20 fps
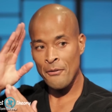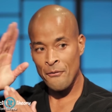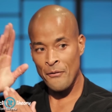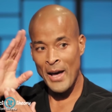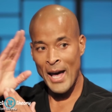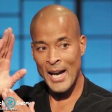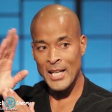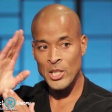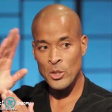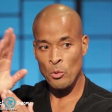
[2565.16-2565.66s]

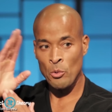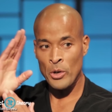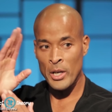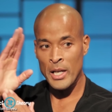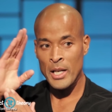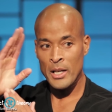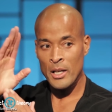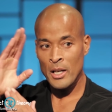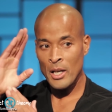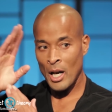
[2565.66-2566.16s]

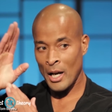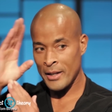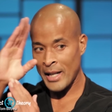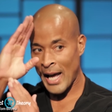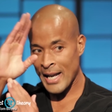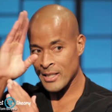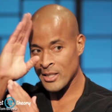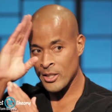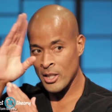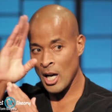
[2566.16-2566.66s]
factory, a
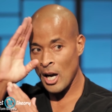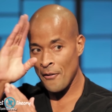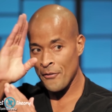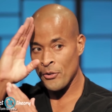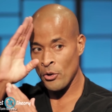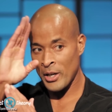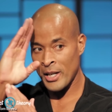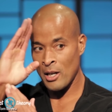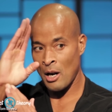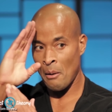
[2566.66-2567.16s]
nice
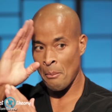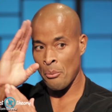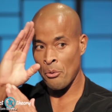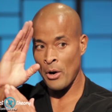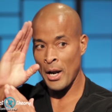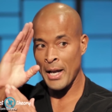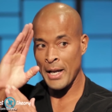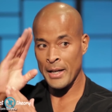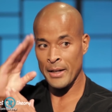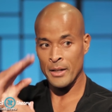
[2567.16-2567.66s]
governor in our
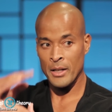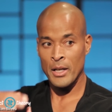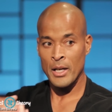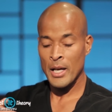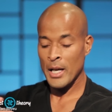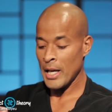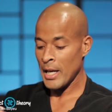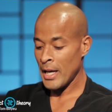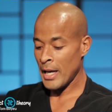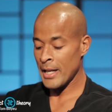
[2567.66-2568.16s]
brain,
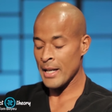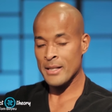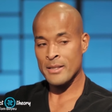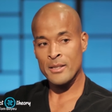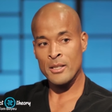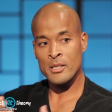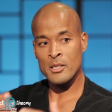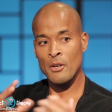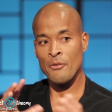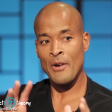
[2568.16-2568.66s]
and it's
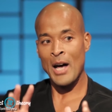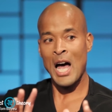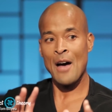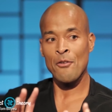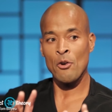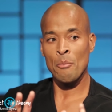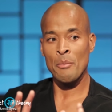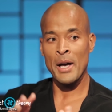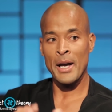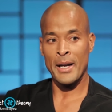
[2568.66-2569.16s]
a
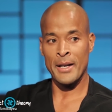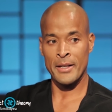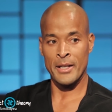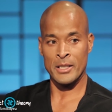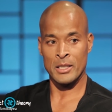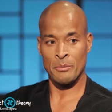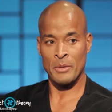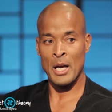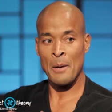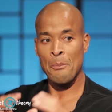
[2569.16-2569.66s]
survival
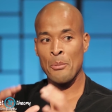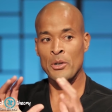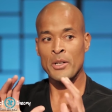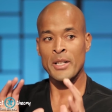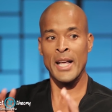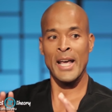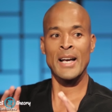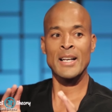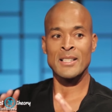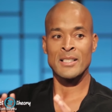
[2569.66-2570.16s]
mechanism. It
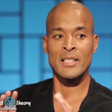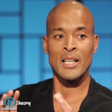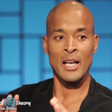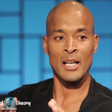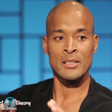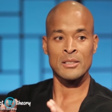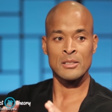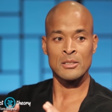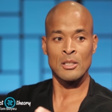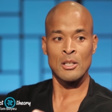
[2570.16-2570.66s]
protects
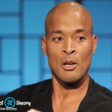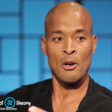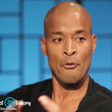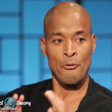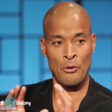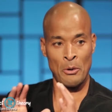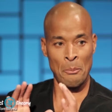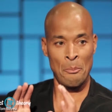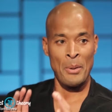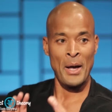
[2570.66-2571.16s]
us
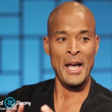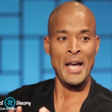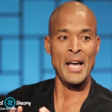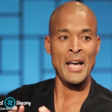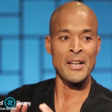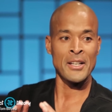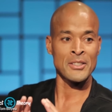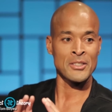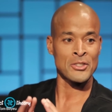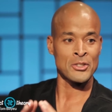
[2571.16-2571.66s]
from pain and